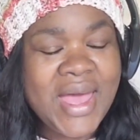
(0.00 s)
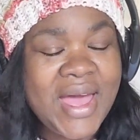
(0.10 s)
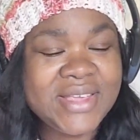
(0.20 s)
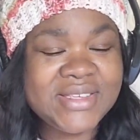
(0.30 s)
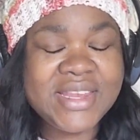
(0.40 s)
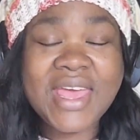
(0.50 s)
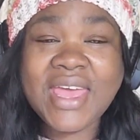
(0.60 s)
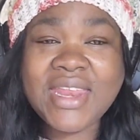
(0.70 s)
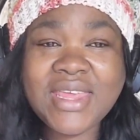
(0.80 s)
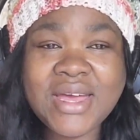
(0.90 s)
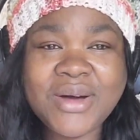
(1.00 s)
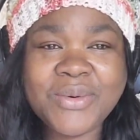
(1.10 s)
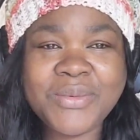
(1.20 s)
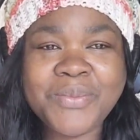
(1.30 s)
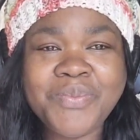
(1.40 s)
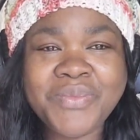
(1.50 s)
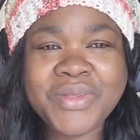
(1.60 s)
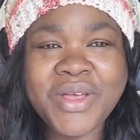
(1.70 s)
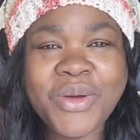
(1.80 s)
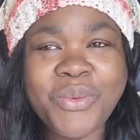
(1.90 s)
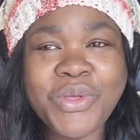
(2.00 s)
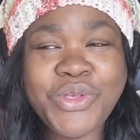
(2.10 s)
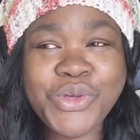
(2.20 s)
I said, anyhow, what